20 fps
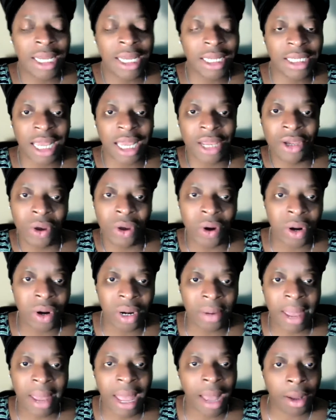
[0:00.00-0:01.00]
he said, "You heard
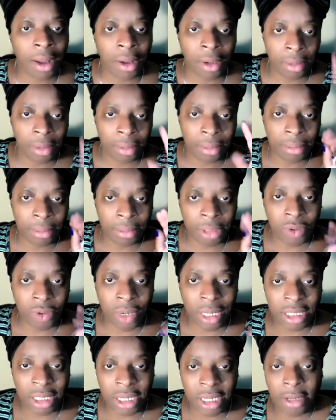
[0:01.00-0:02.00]
about so
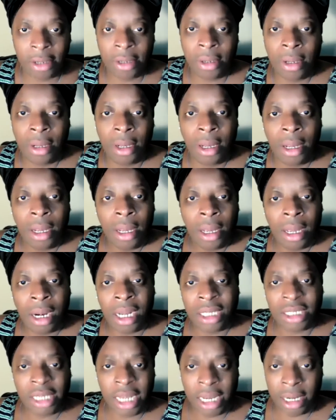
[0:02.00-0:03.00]
and so?" And
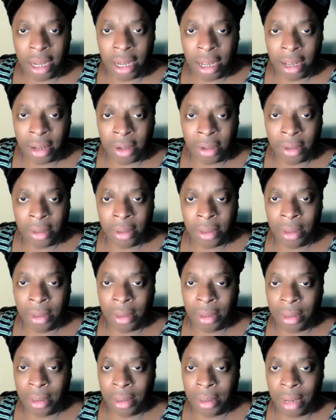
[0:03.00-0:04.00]
I said, "No."
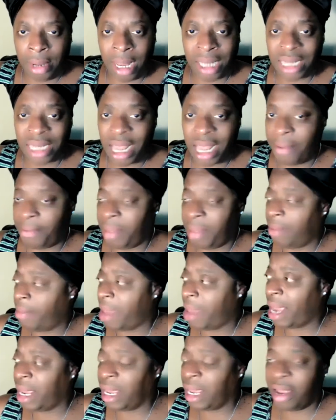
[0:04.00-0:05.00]
I said, "I've been
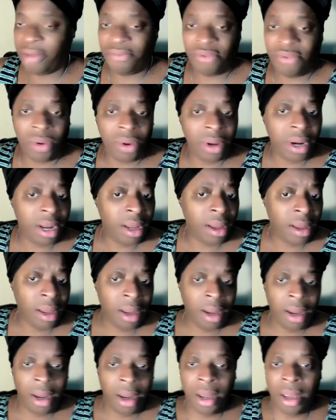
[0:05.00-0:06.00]
back here in Florida
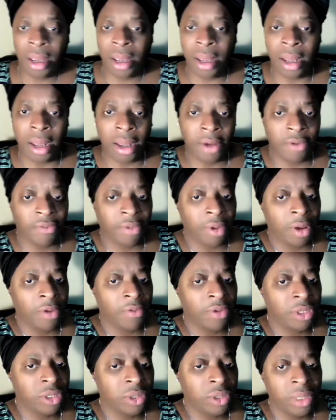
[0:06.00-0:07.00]
uh,
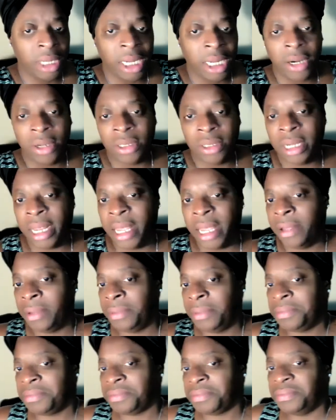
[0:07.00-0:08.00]
over two years now."
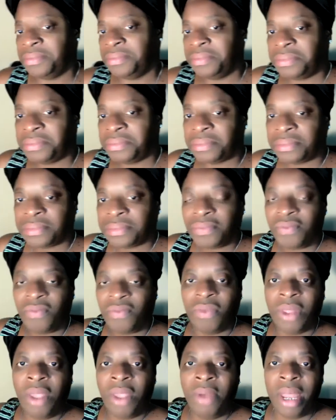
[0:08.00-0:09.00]

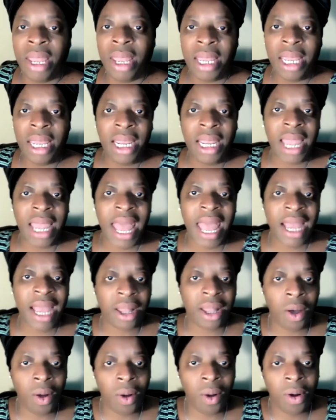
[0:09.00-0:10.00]
Well, he got
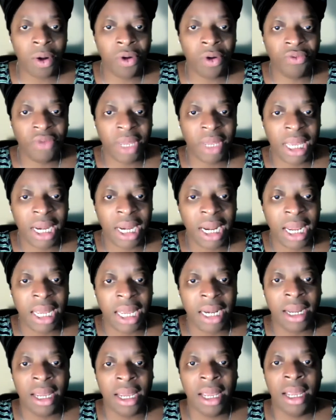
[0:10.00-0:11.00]
COVID
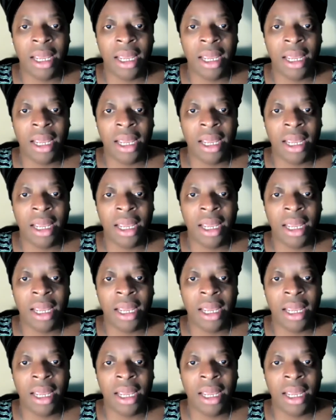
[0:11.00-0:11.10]
and